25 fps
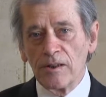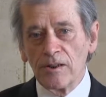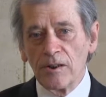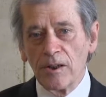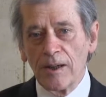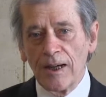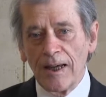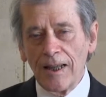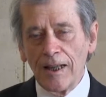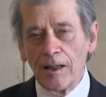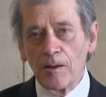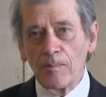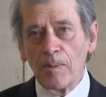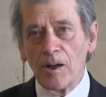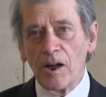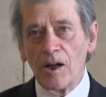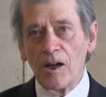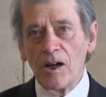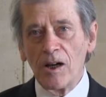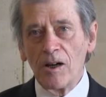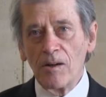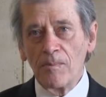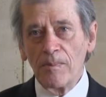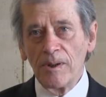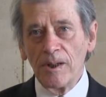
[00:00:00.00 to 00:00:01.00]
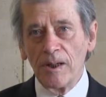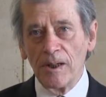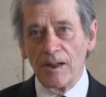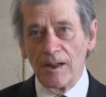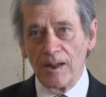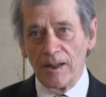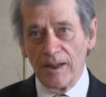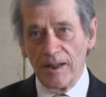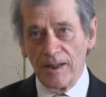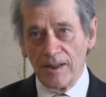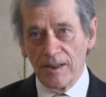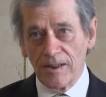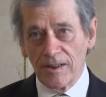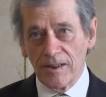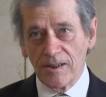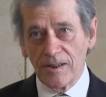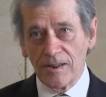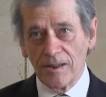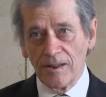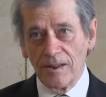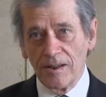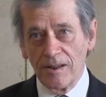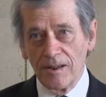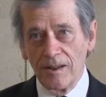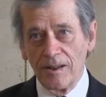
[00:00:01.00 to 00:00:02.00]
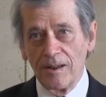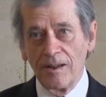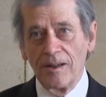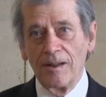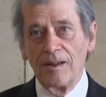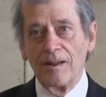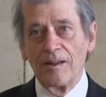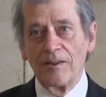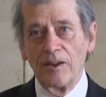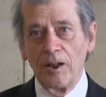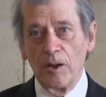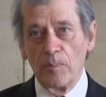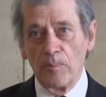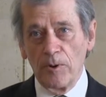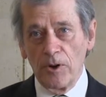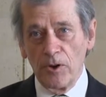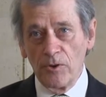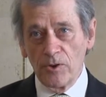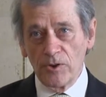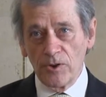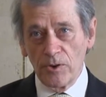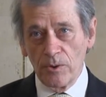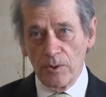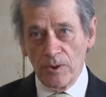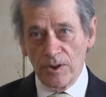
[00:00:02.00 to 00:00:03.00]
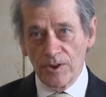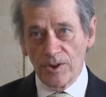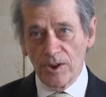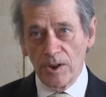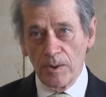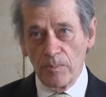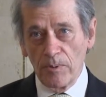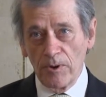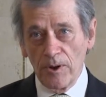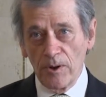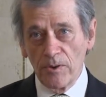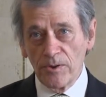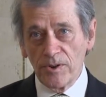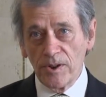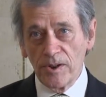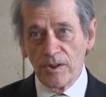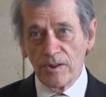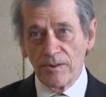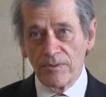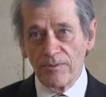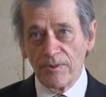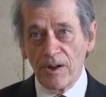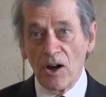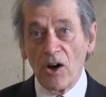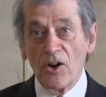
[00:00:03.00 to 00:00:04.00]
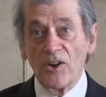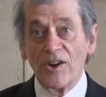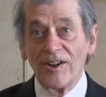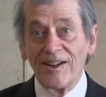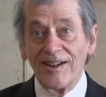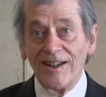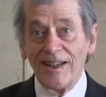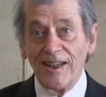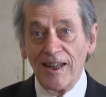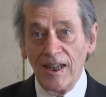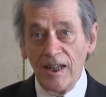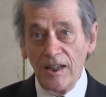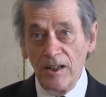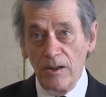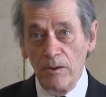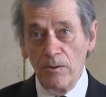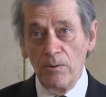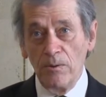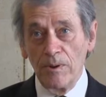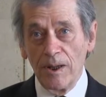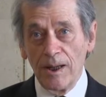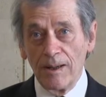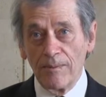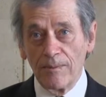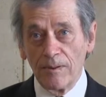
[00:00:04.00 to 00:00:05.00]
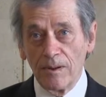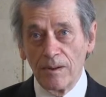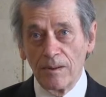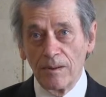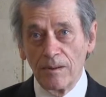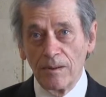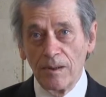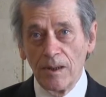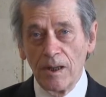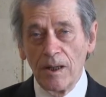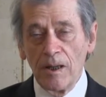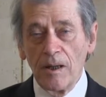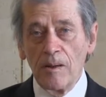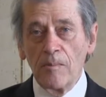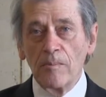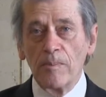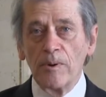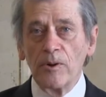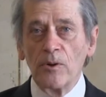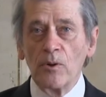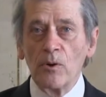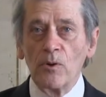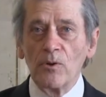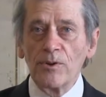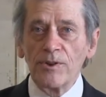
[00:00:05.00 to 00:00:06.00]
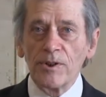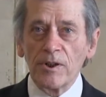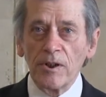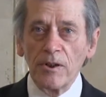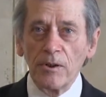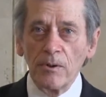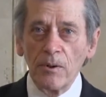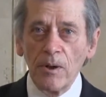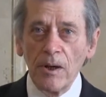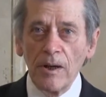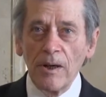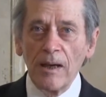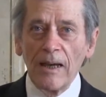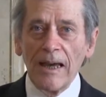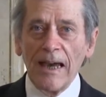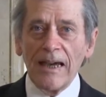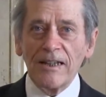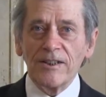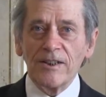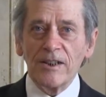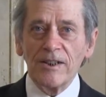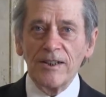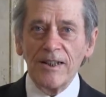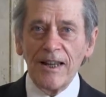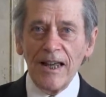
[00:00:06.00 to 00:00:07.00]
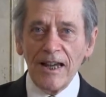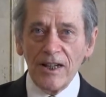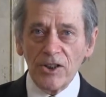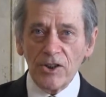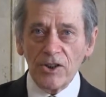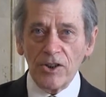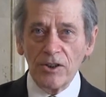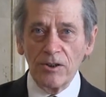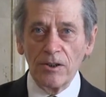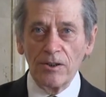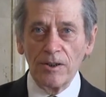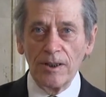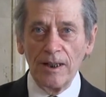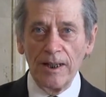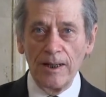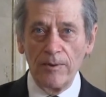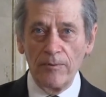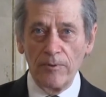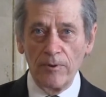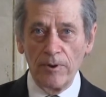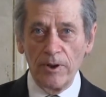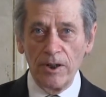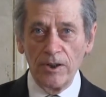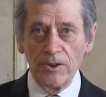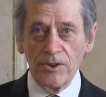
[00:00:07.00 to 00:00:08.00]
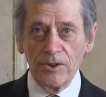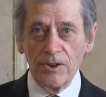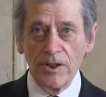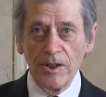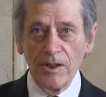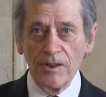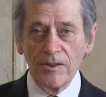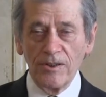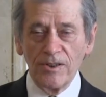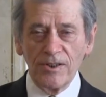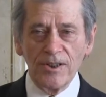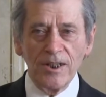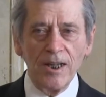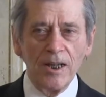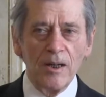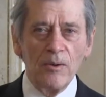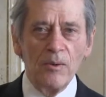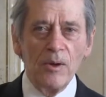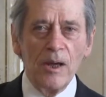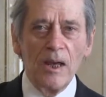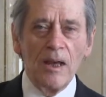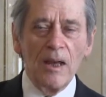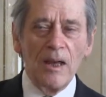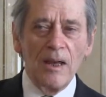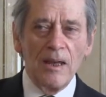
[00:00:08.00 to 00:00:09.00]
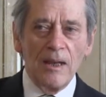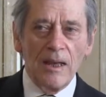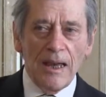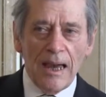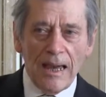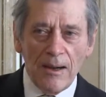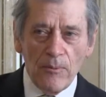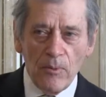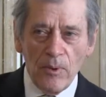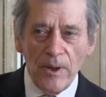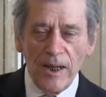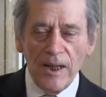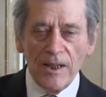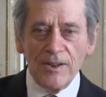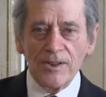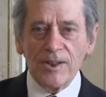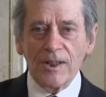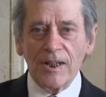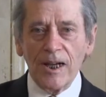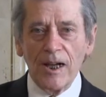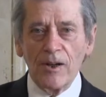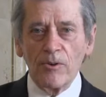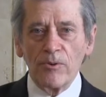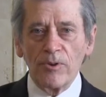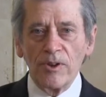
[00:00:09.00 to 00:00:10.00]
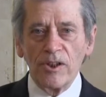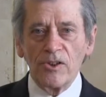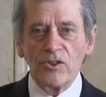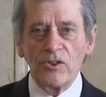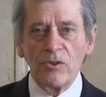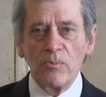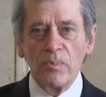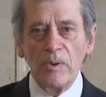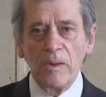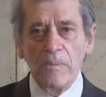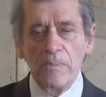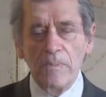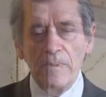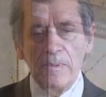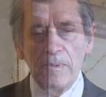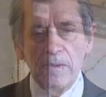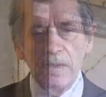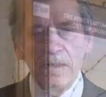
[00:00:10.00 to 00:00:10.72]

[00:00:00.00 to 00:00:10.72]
to help harmonize the approach to osteoporosis on an EU level, but also as a national leverage to say we as a country should be